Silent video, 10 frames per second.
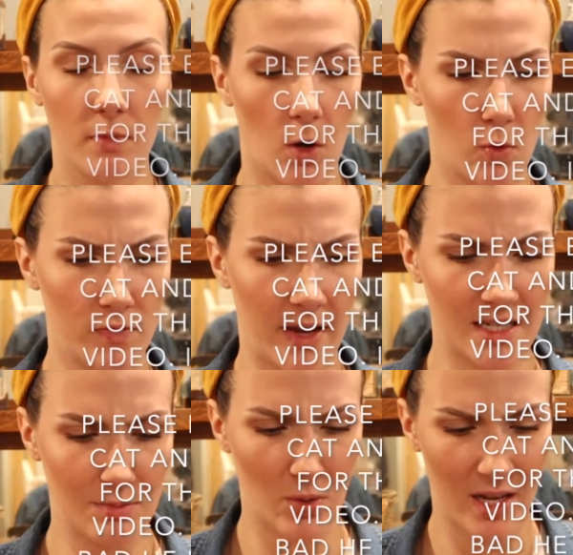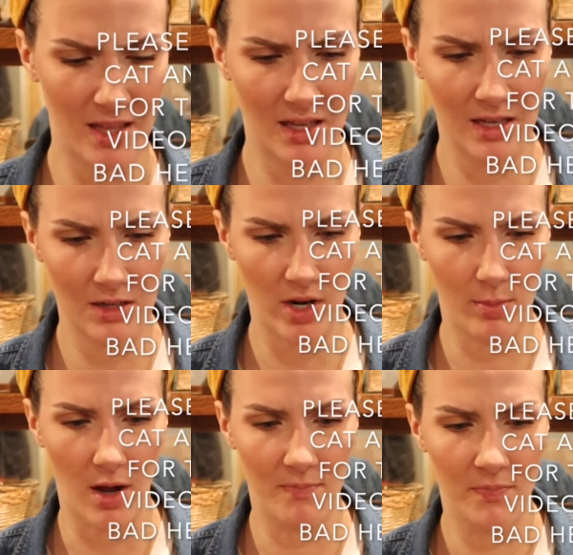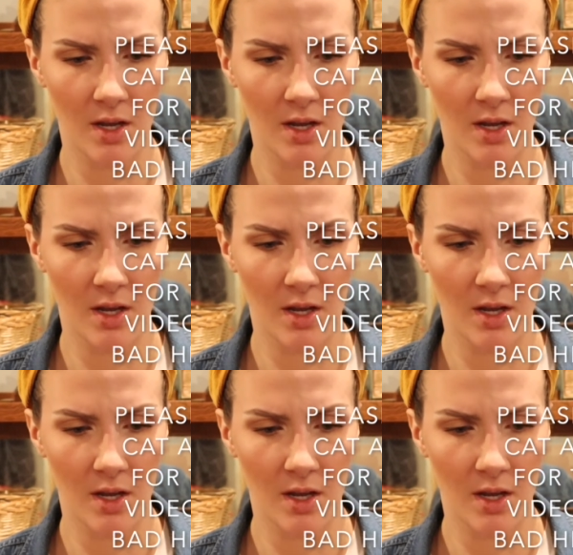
Oh, Phantom, don't hit the tripod,